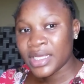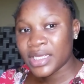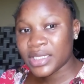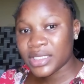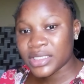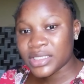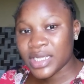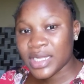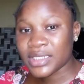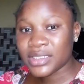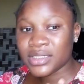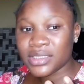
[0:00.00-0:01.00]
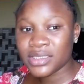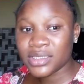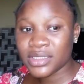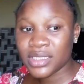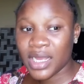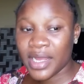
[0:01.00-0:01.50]
in it, and
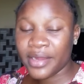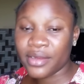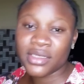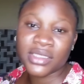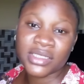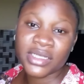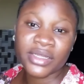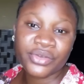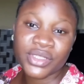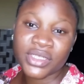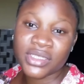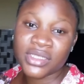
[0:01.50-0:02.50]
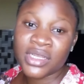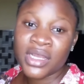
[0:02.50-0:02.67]
I heard it increases